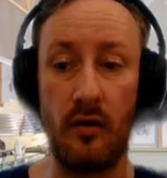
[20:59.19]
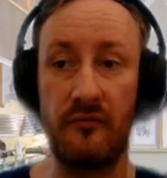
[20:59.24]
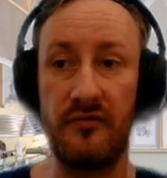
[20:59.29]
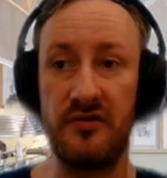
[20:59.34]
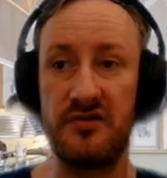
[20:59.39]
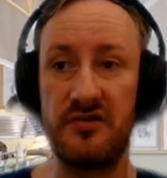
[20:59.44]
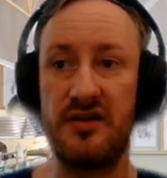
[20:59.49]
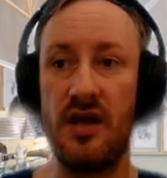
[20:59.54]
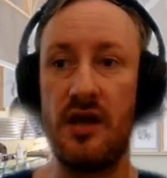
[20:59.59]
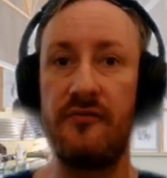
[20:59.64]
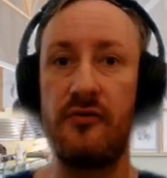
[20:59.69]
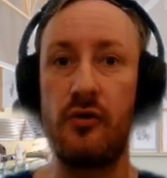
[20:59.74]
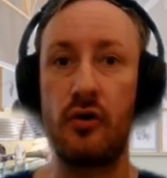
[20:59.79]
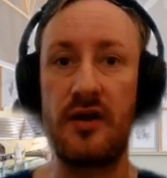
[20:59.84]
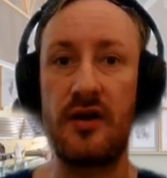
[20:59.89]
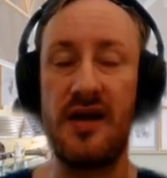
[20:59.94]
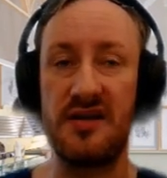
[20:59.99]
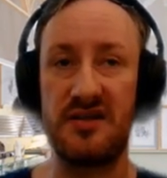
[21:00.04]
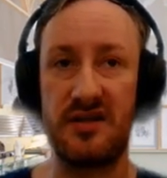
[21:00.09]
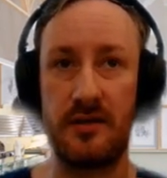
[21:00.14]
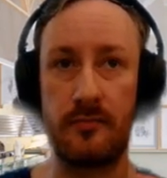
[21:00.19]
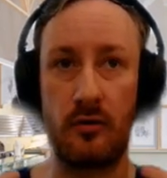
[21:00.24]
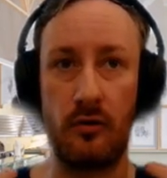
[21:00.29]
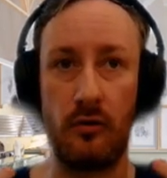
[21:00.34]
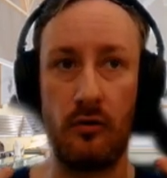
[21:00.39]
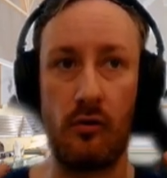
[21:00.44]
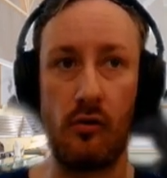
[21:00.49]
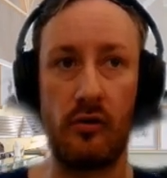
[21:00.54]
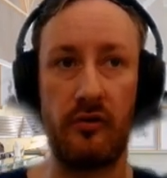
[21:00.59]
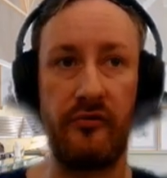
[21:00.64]
Obviously, if your KSM
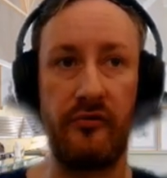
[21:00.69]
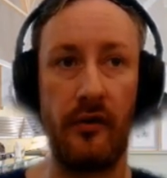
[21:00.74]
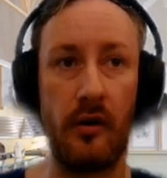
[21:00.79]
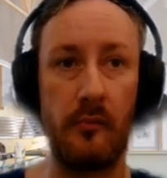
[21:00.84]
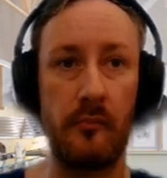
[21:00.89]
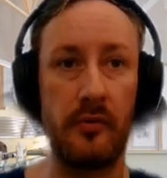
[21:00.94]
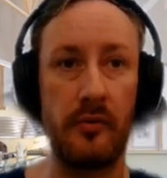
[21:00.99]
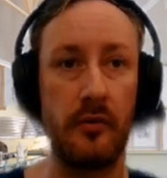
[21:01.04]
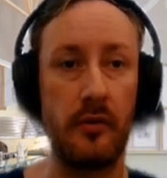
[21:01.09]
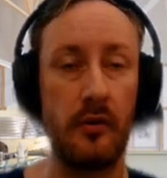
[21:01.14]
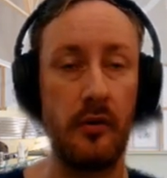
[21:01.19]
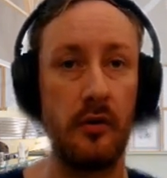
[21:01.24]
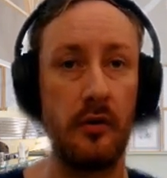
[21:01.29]
are locked up,